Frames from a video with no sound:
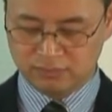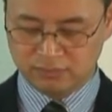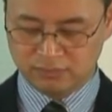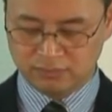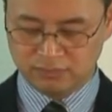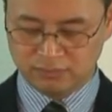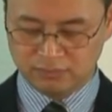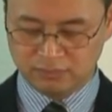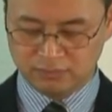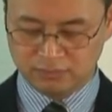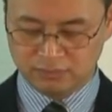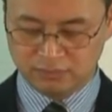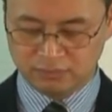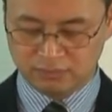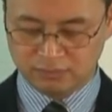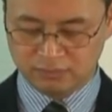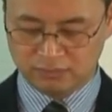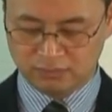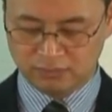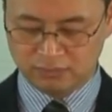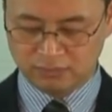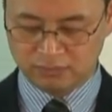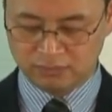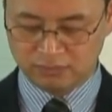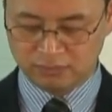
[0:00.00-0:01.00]
and
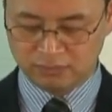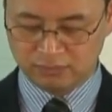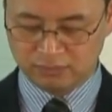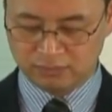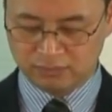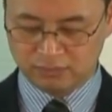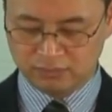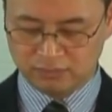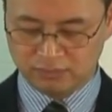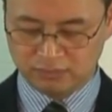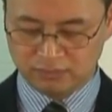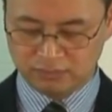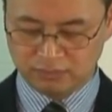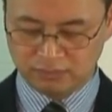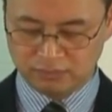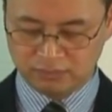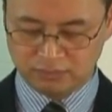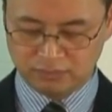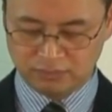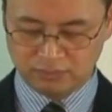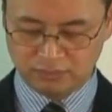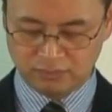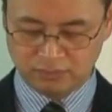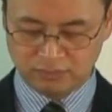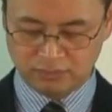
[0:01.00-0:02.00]
he is
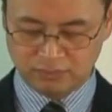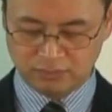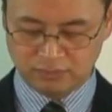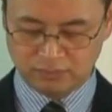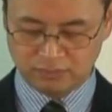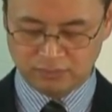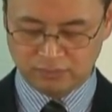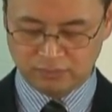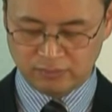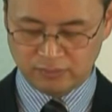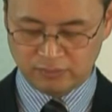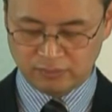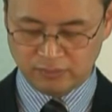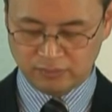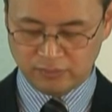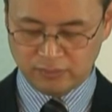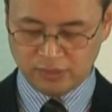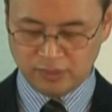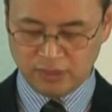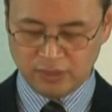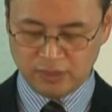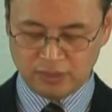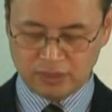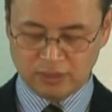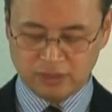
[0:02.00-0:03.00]

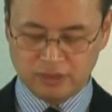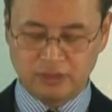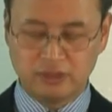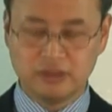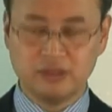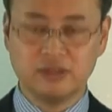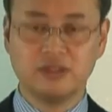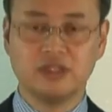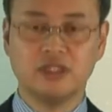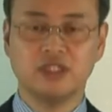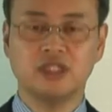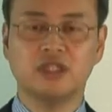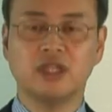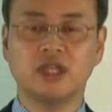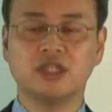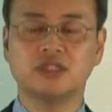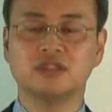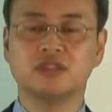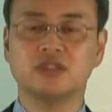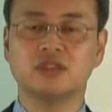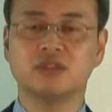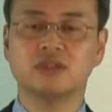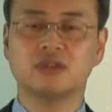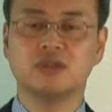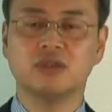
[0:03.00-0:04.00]
encouraged to
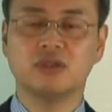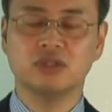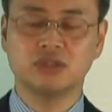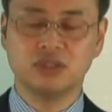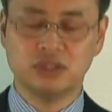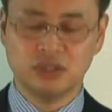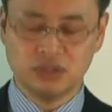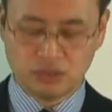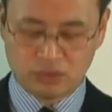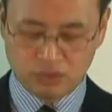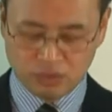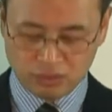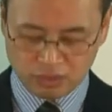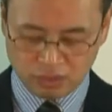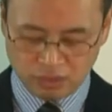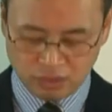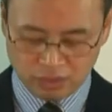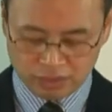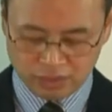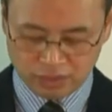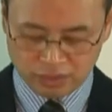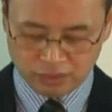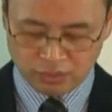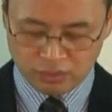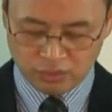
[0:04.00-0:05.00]
continue
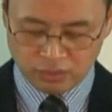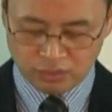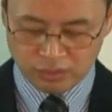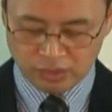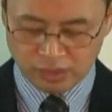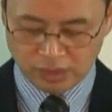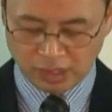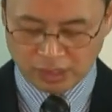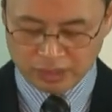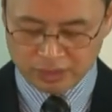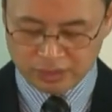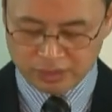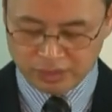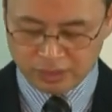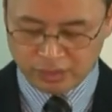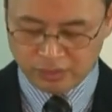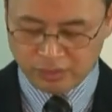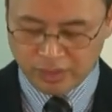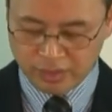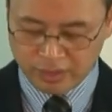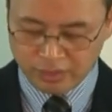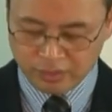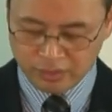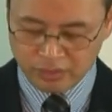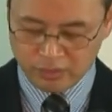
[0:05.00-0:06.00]
to
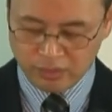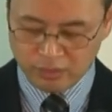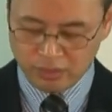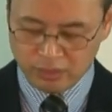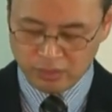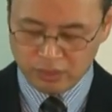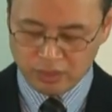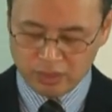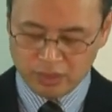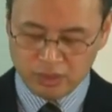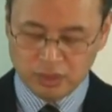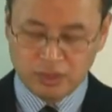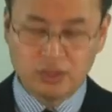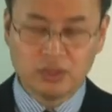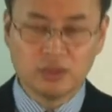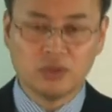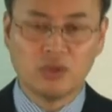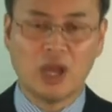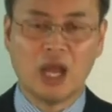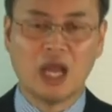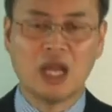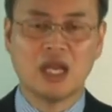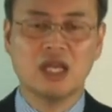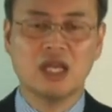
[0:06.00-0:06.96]
do so.